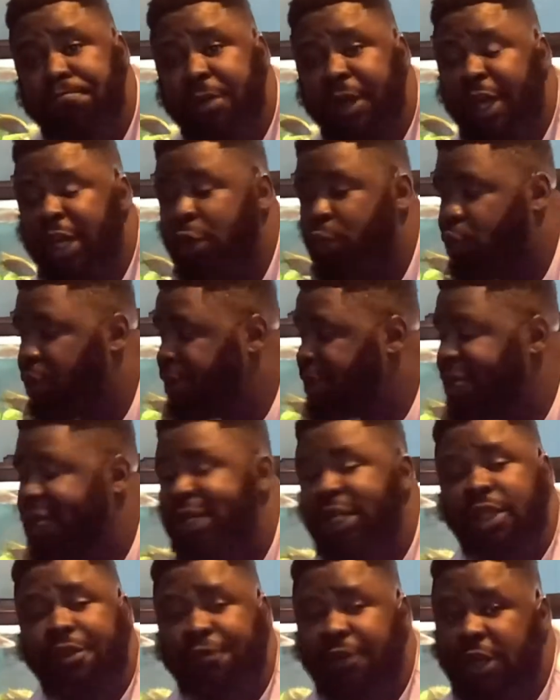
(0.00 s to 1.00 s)
anyone need
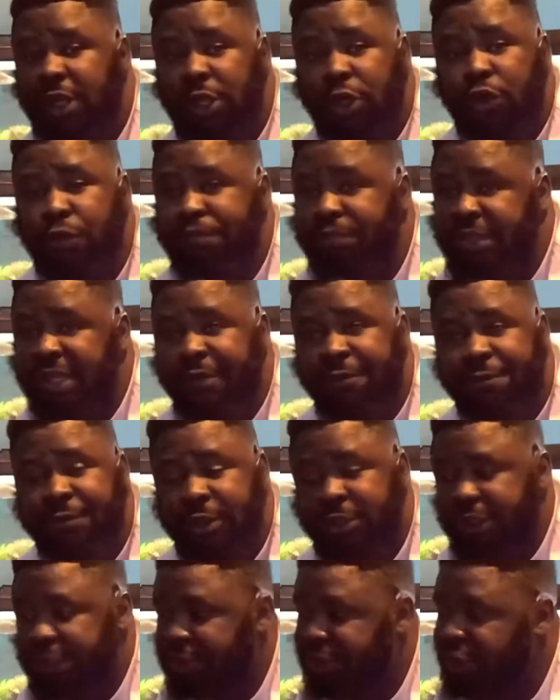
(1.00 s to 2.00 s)
this video,
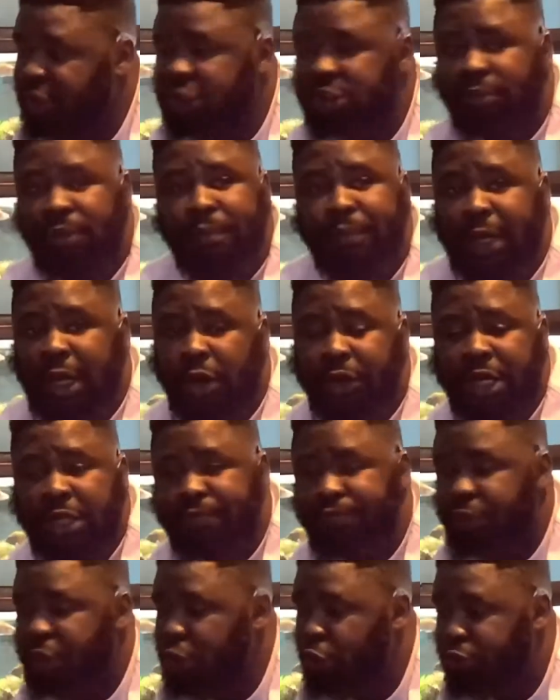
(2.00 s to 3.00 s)
definitely tell them about
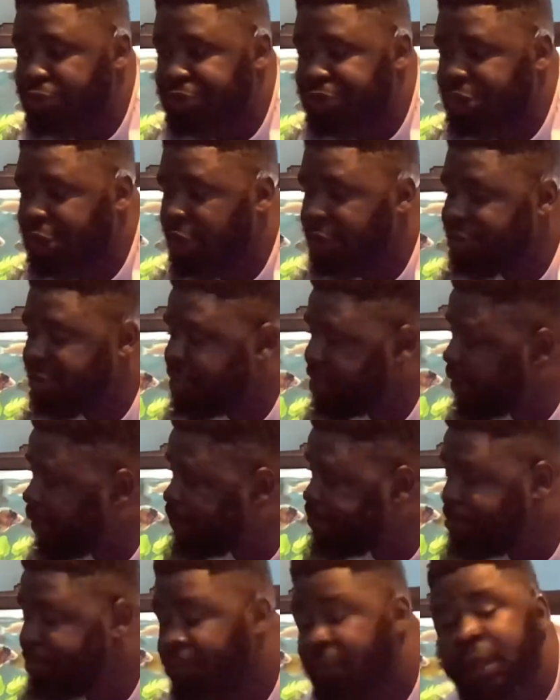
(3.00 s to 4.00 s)
it, you know, share it to
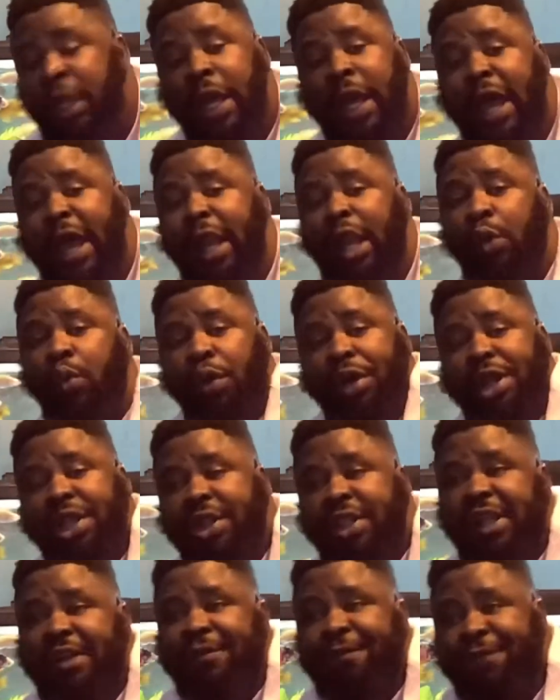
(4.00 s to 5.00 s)
them. And I want to
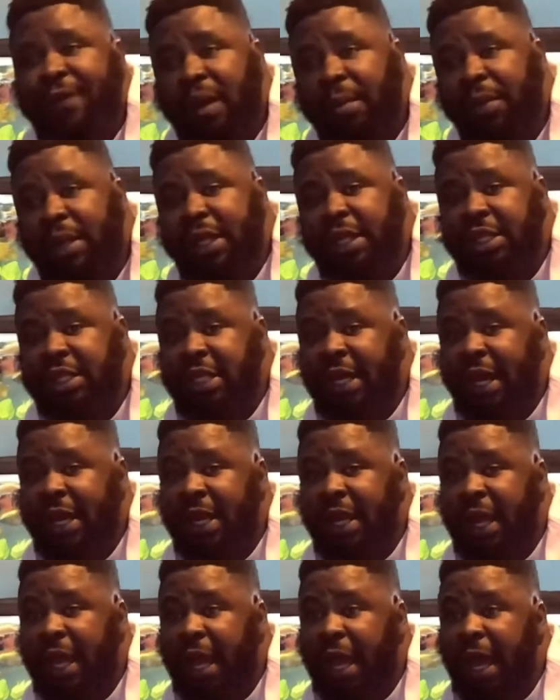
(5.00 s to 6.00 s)
say, family,
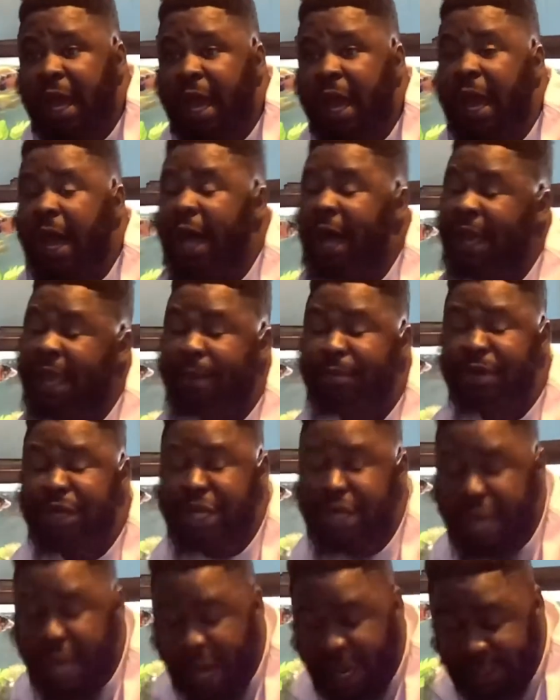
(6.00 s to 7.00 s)
that I am
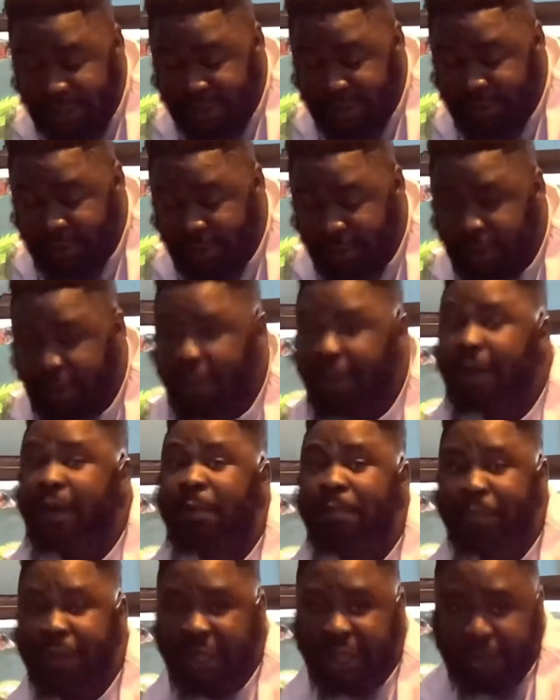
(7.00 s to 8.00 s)
not
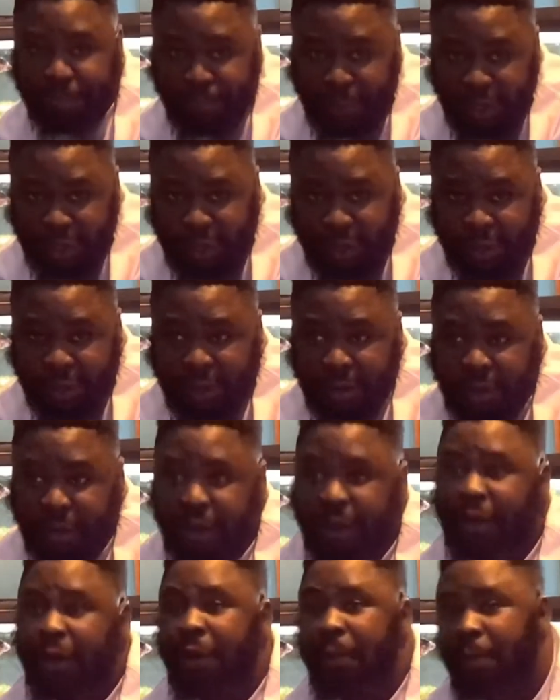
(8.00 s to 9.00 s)
being paid
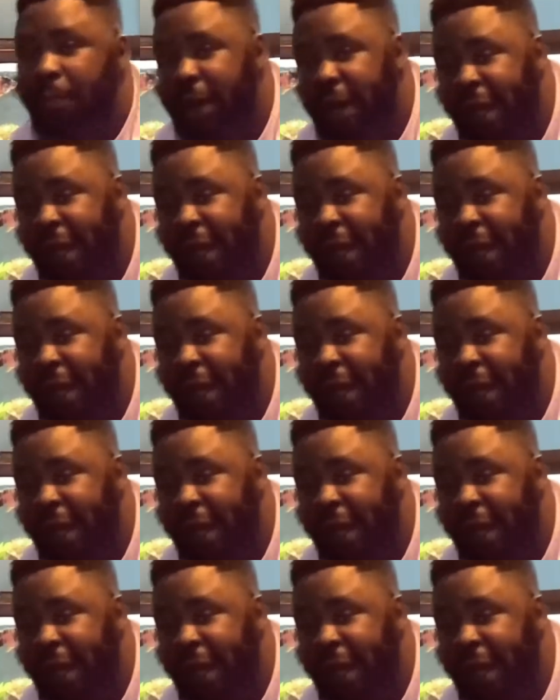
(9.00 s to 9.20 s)
by